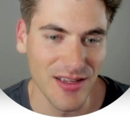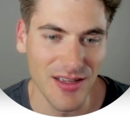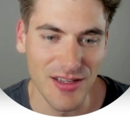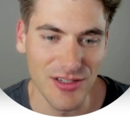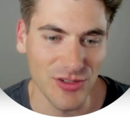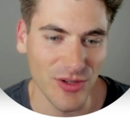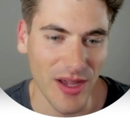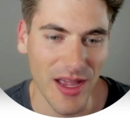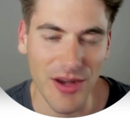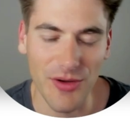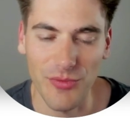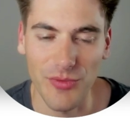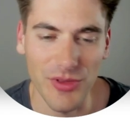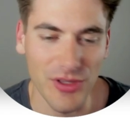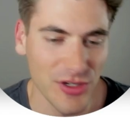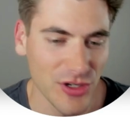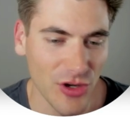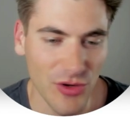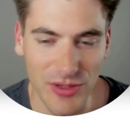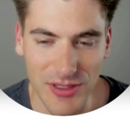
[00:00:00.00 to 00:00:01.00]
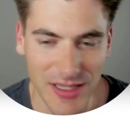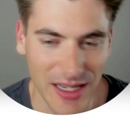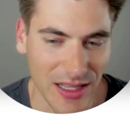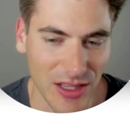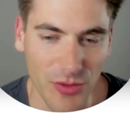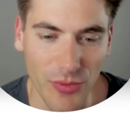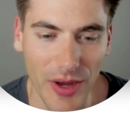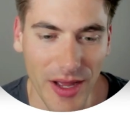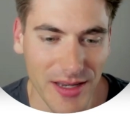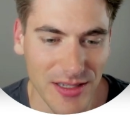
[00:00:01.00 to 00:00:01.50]
So I don't really know exactly
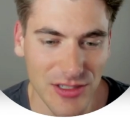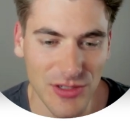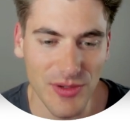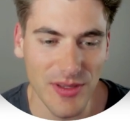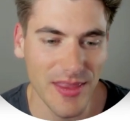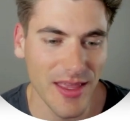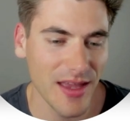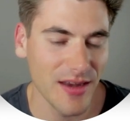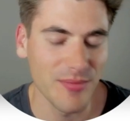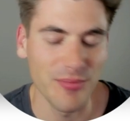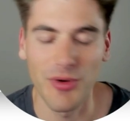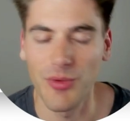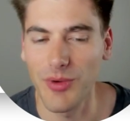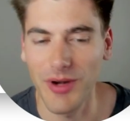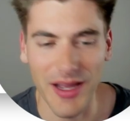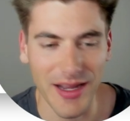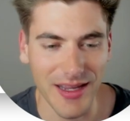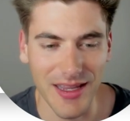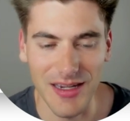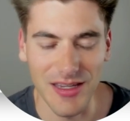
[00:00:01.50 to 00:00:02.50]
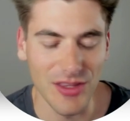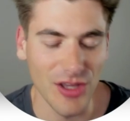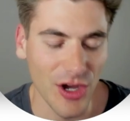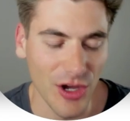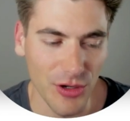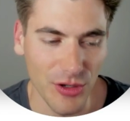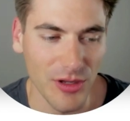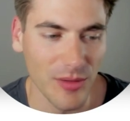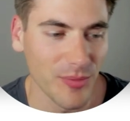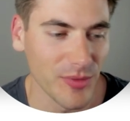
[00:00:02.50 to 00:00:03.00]
why it's doing that, but we're not getting the
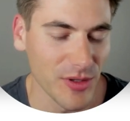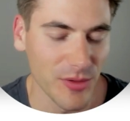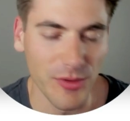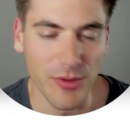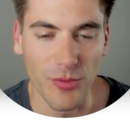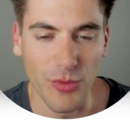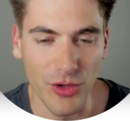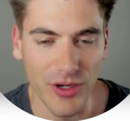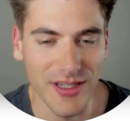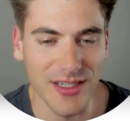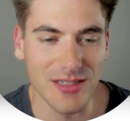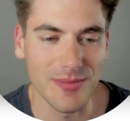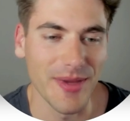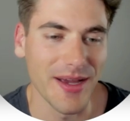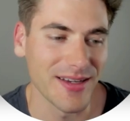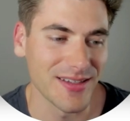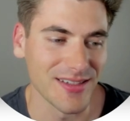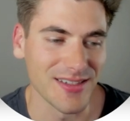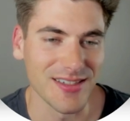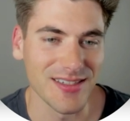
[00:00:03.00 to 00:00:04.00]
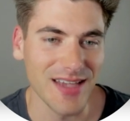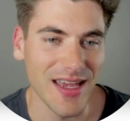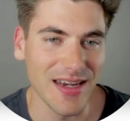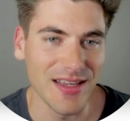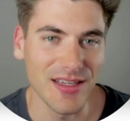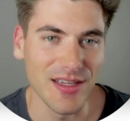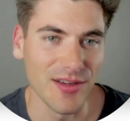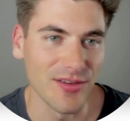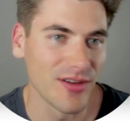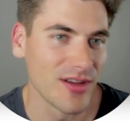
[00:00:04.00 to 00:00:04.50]
autocomplete we would expect inside of
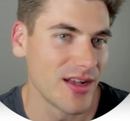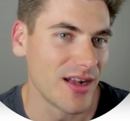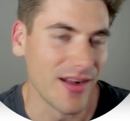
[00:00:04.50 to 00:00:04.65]
here.